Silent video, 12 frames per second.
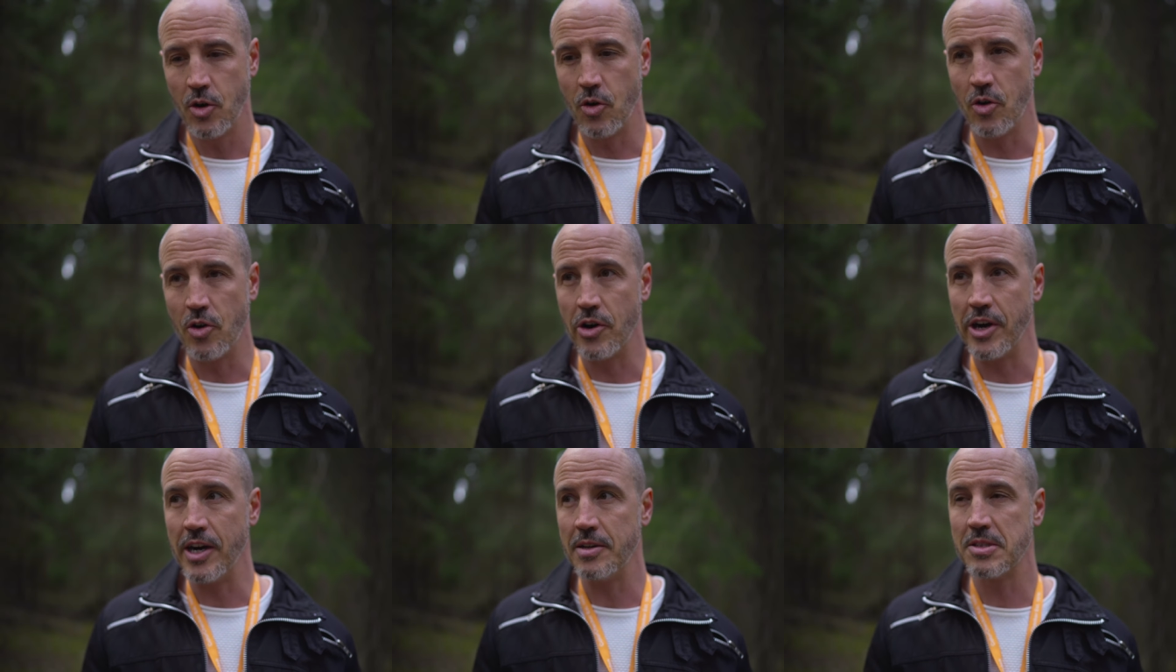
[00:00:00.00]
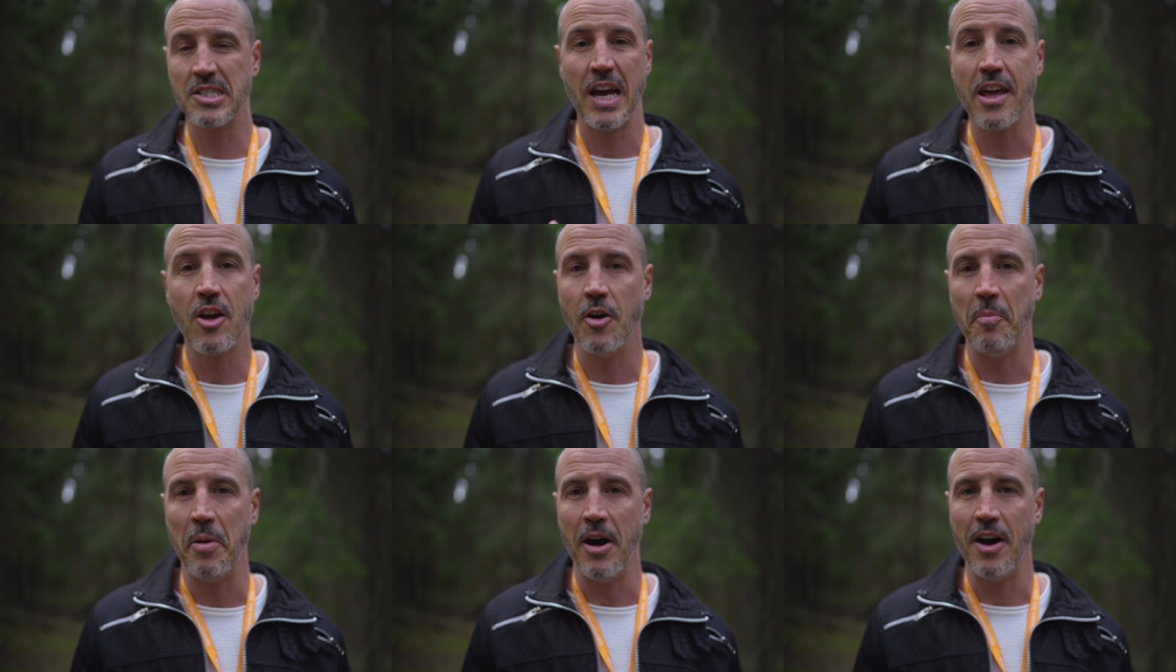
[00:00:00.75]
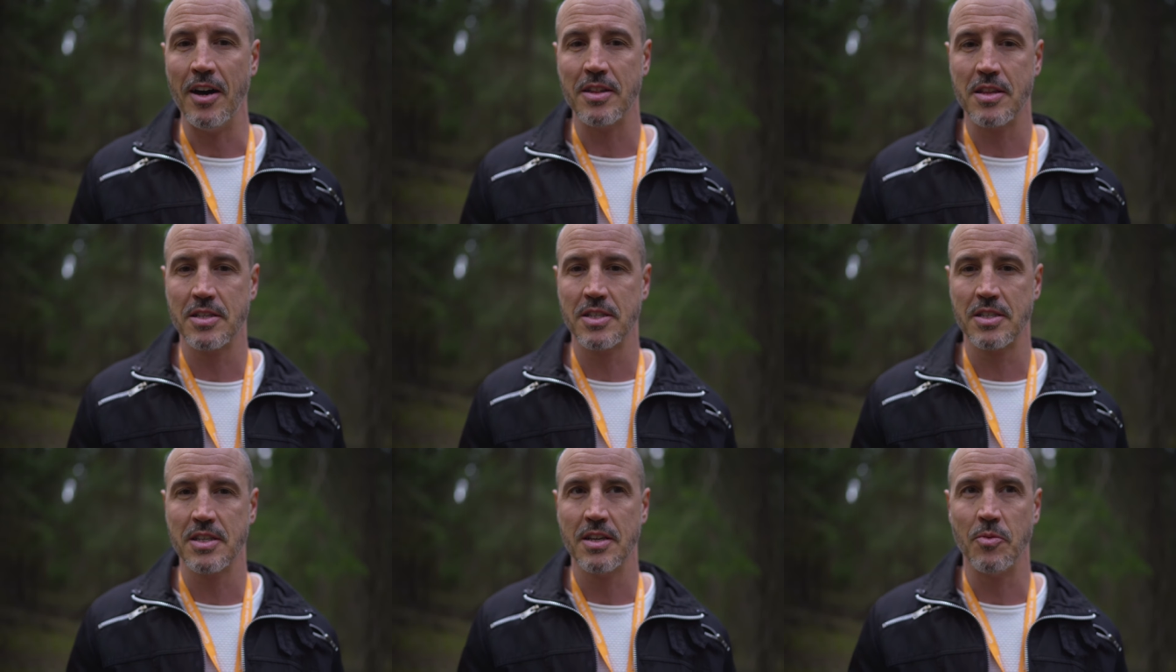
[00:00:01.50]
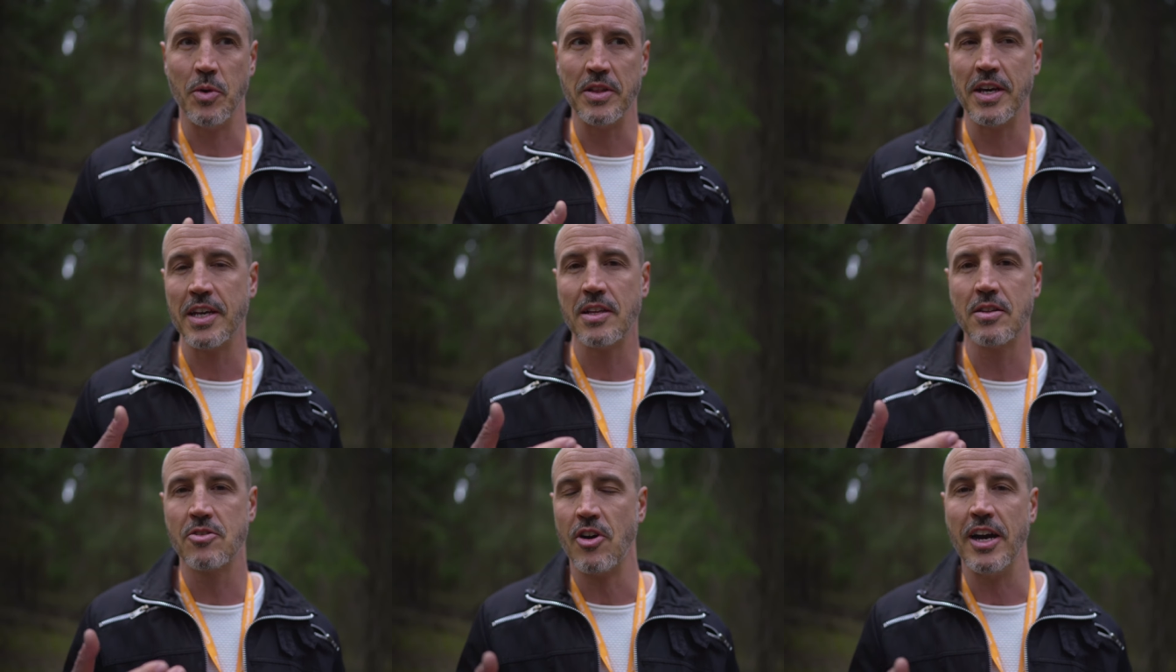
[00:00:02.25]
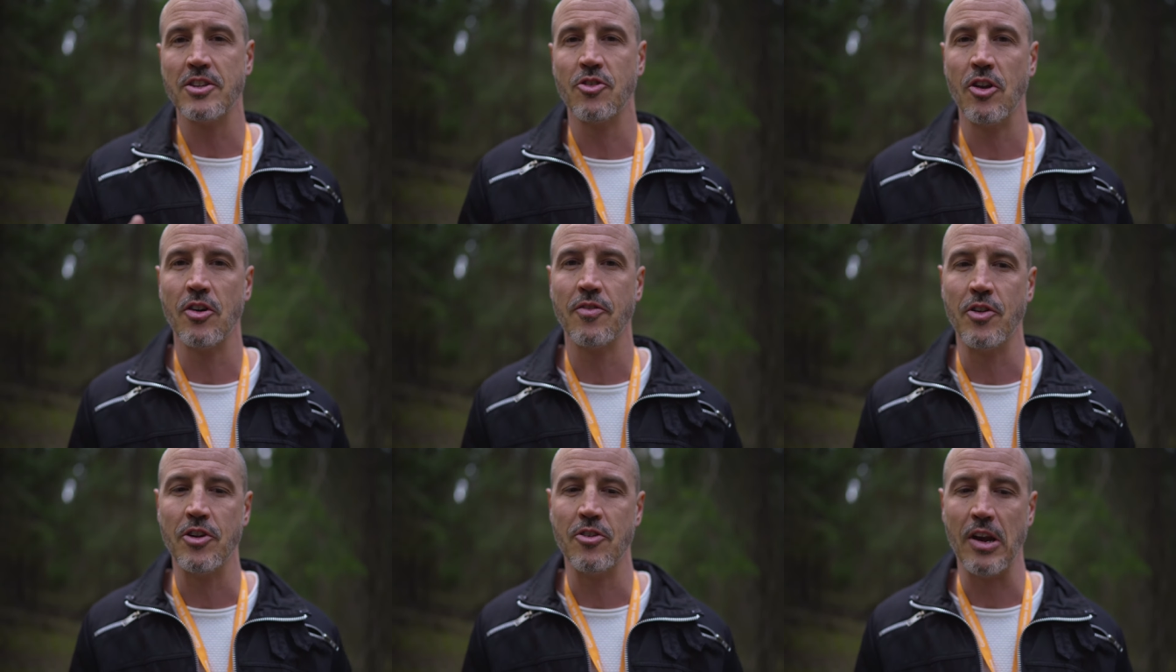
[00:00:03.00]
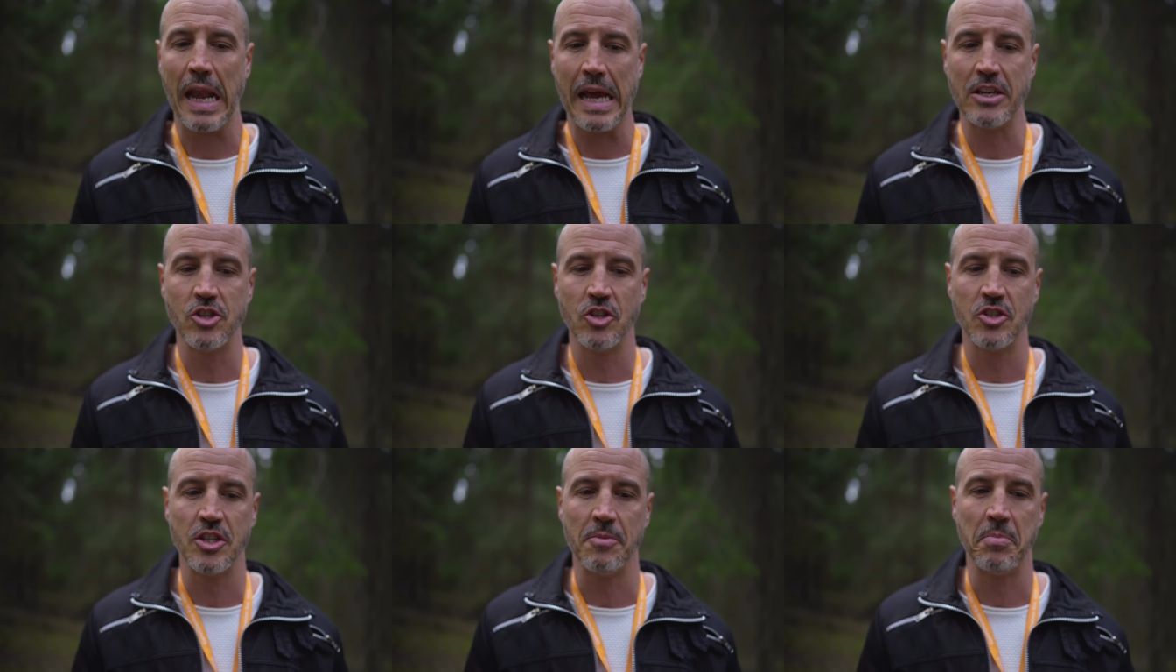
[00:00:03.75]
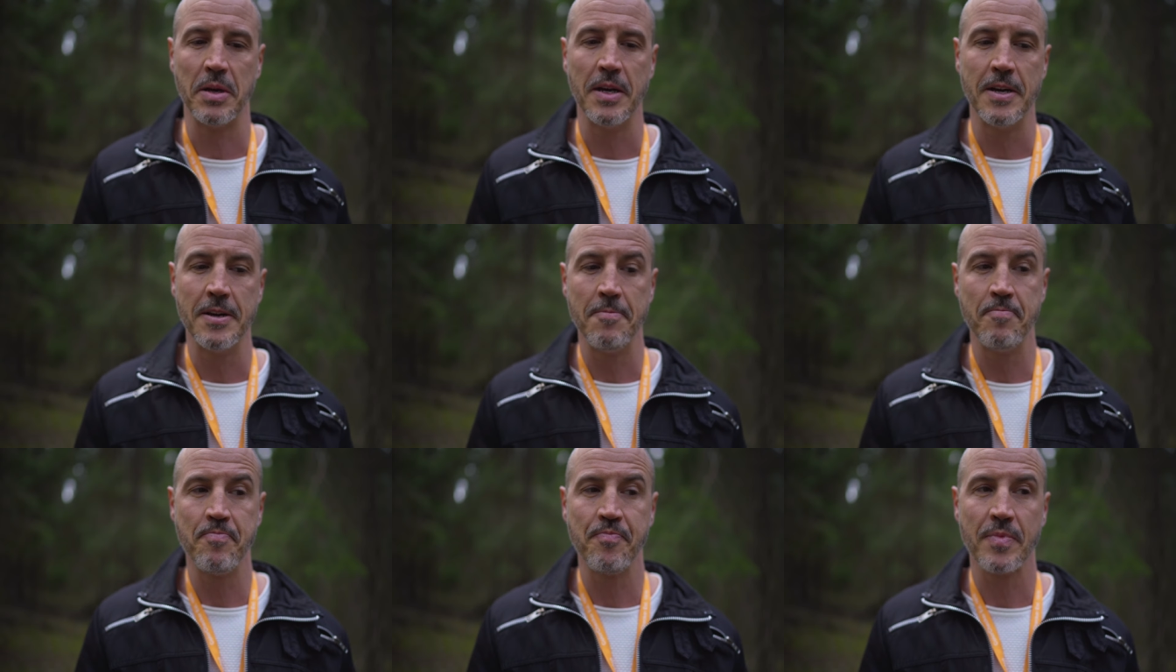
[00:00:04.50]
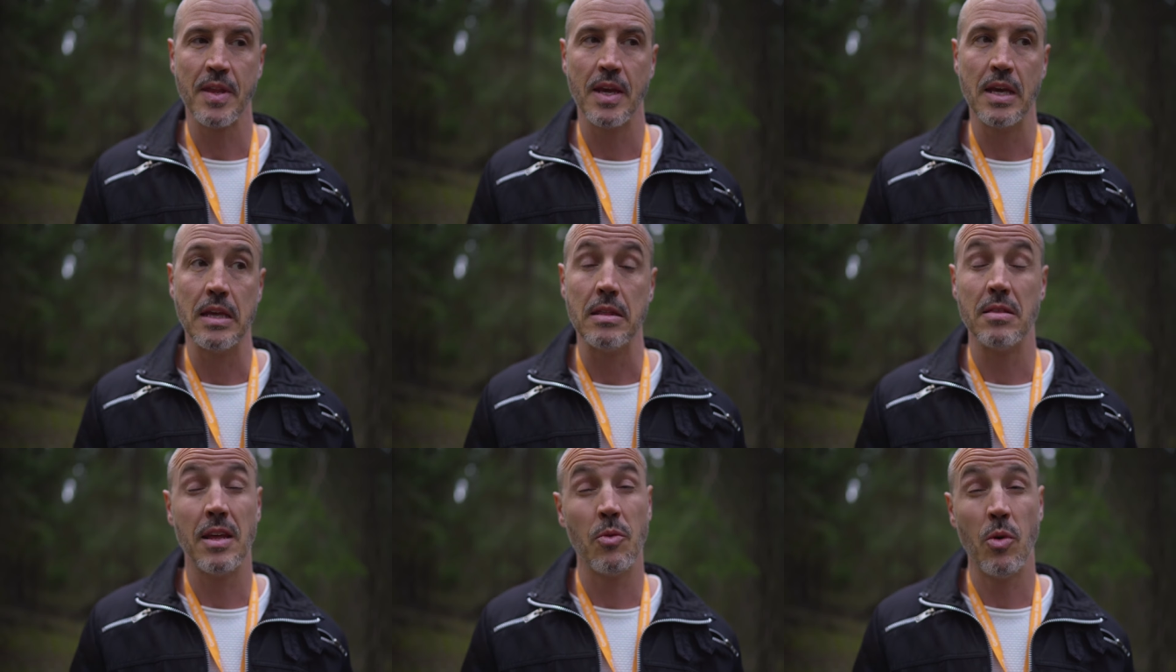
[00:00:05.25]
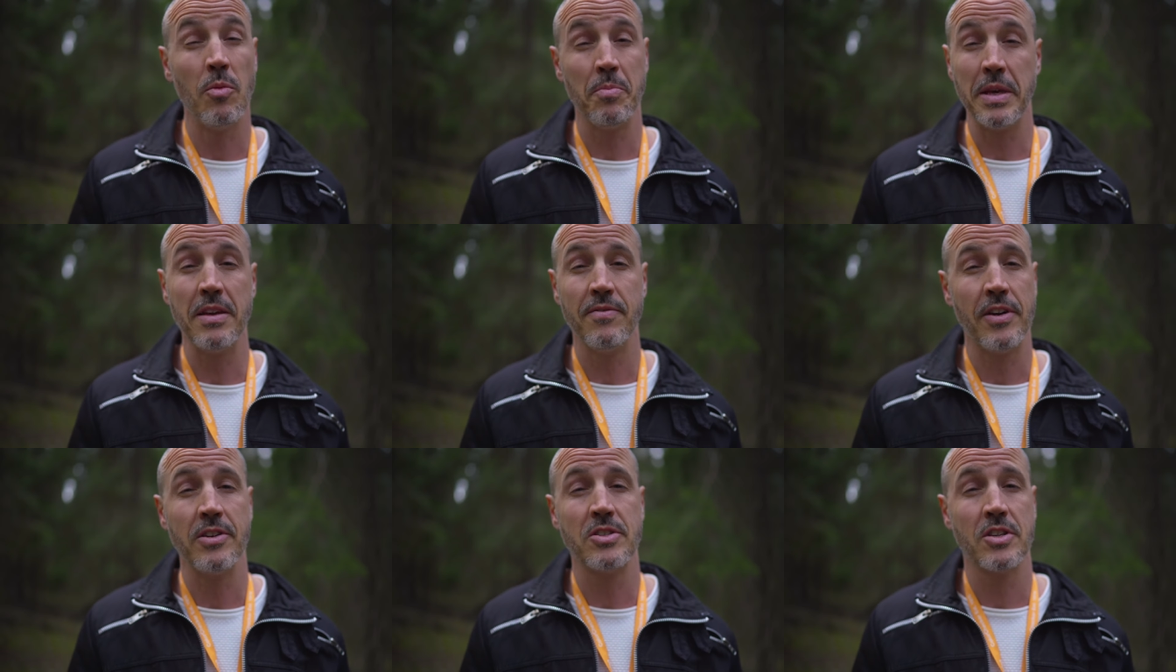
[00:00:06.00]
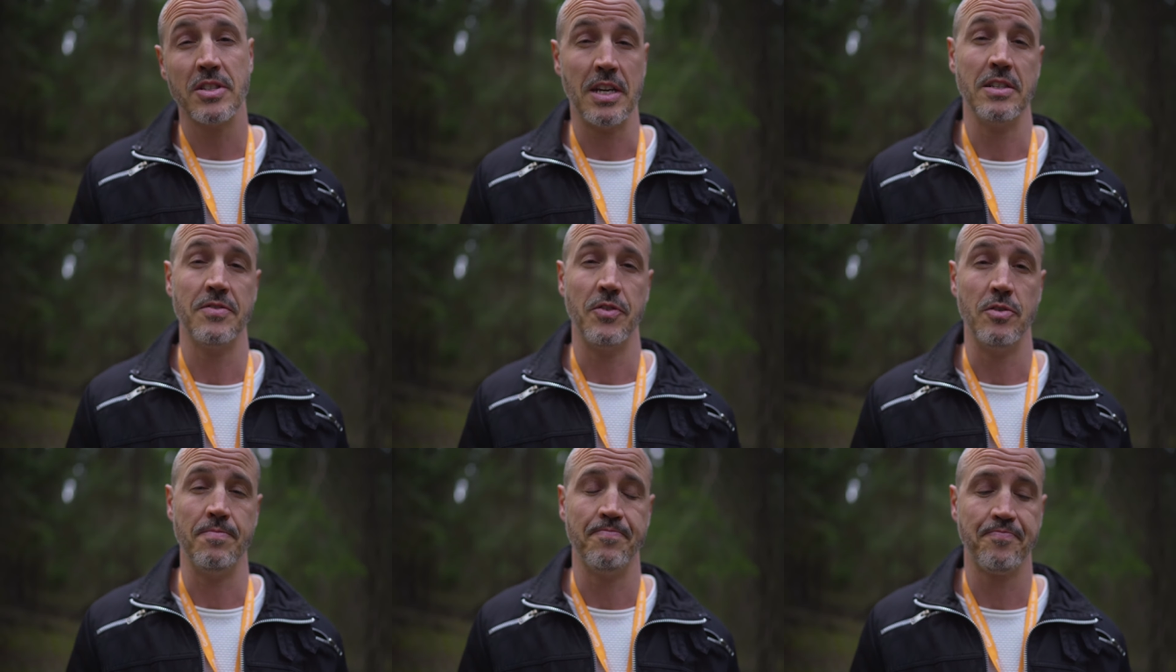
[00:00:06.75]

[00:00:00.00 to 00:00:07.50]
or psychopaths when they try to look for a relationship, they won't be very successful.